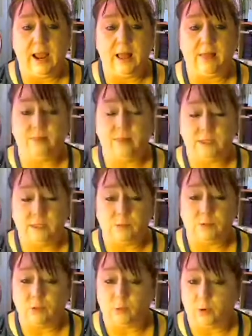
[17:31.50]
And this
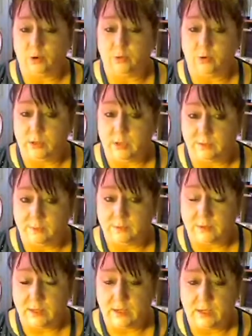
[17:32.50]
was one of their
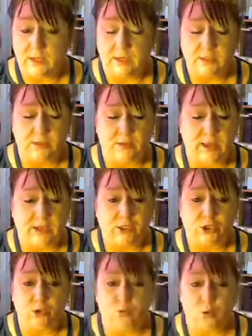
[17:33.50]
gifts. So they had
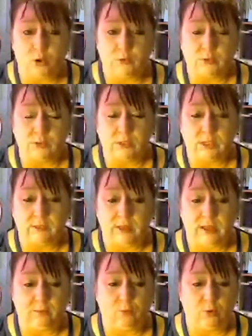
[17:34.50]
2 quotes, and
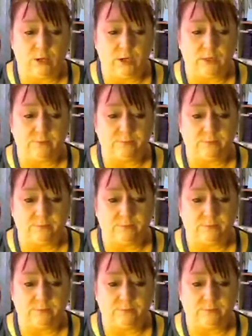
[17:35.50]
they wanted,